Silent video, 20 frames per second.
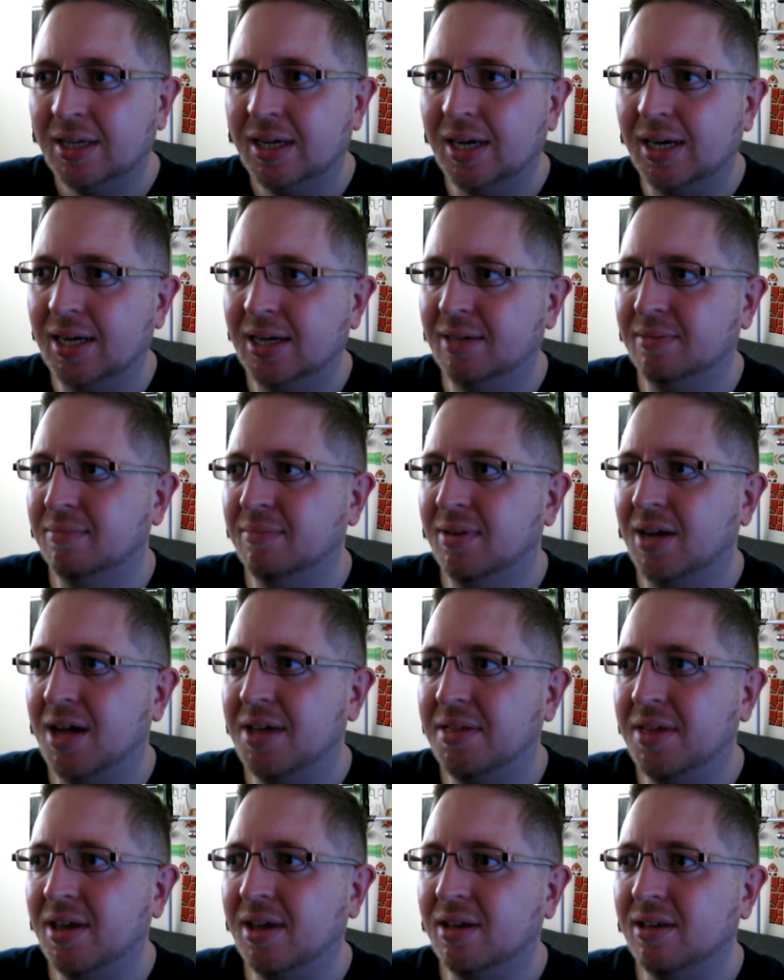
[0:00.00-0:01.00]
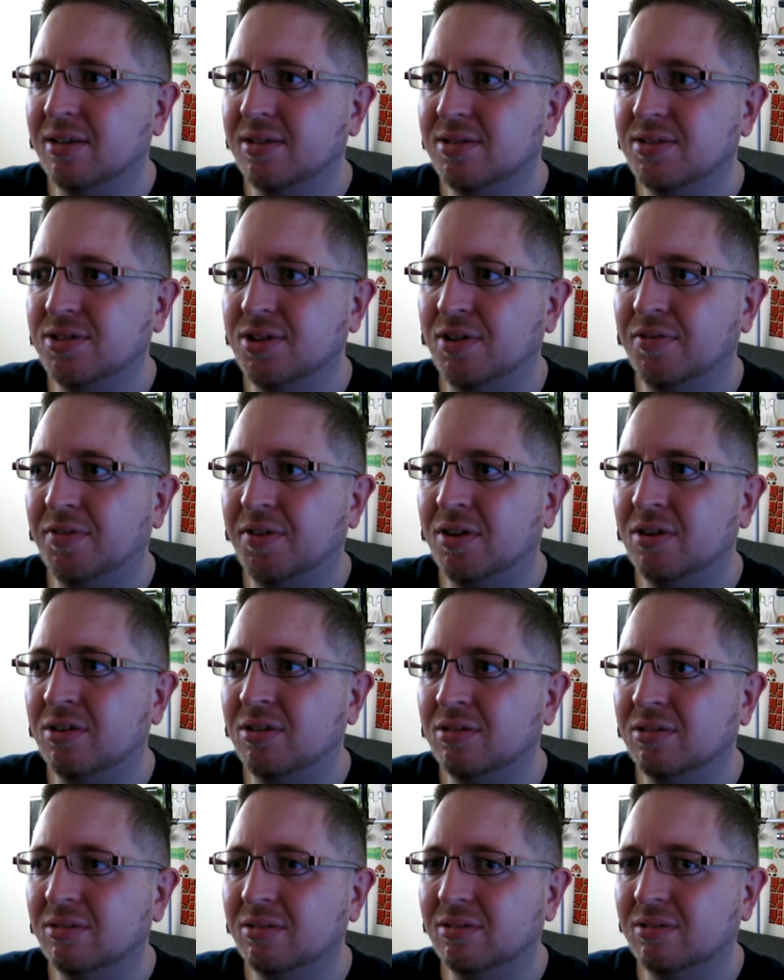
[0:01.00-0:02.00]
I think so
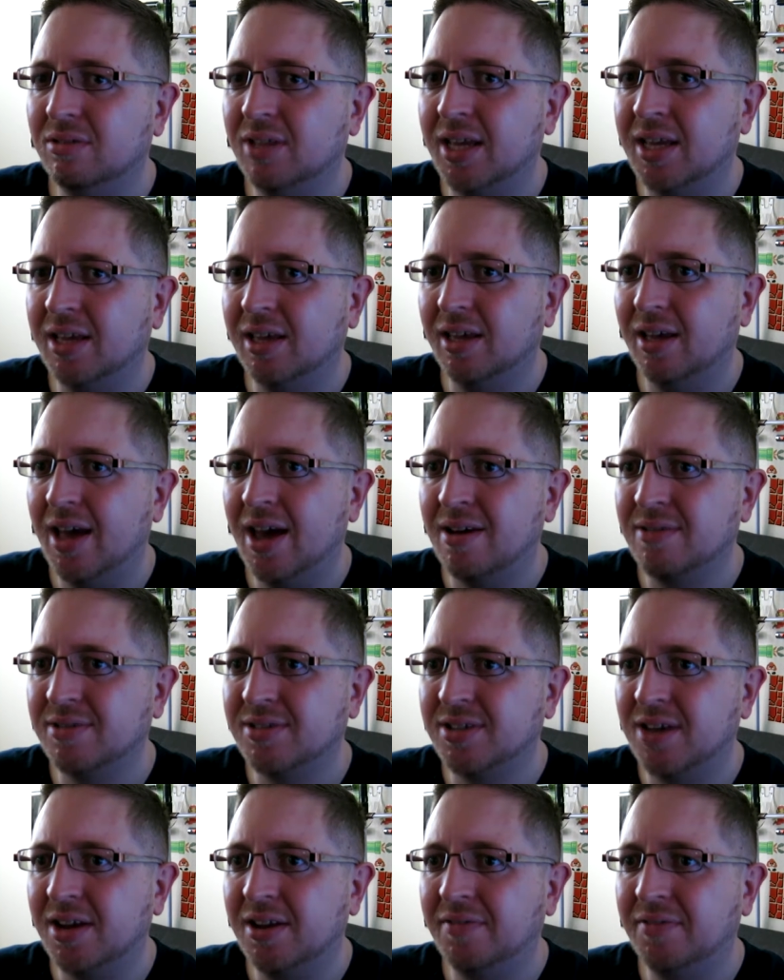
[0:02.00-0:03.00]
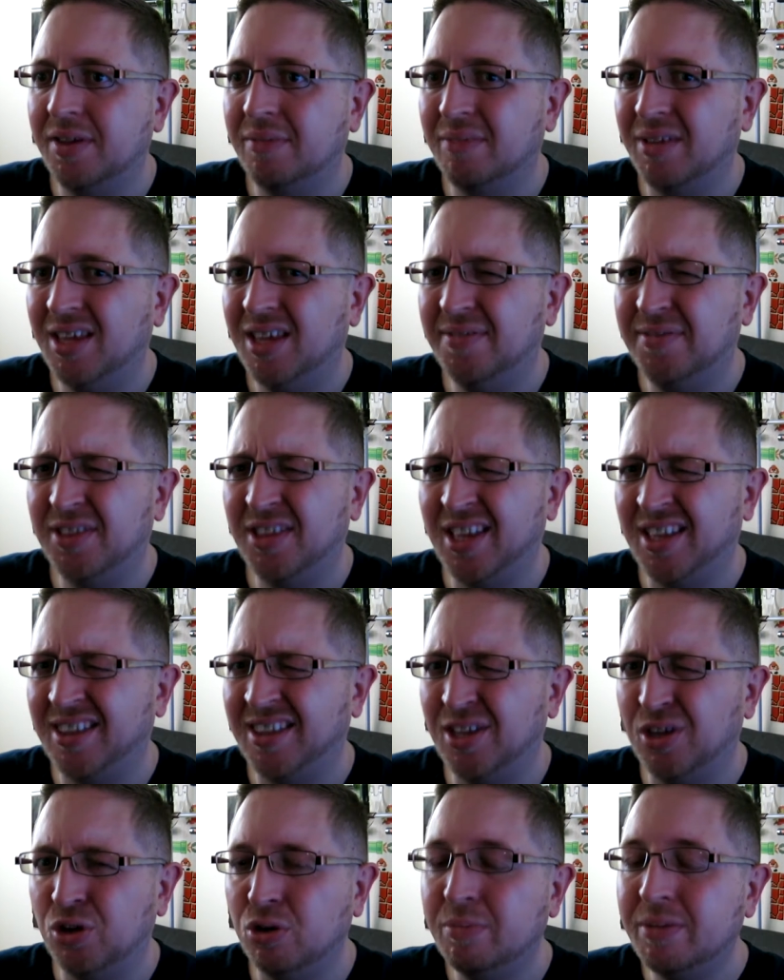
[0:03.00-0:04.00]
far, like outside of them, like even like
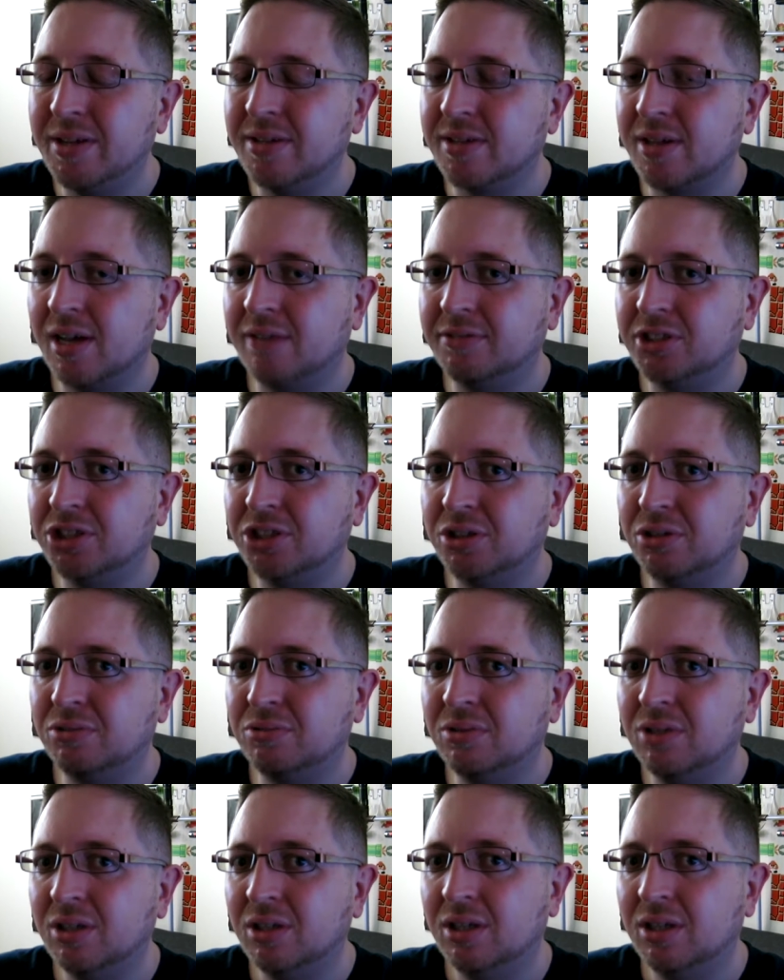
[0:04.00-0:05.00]
the Ubisoft show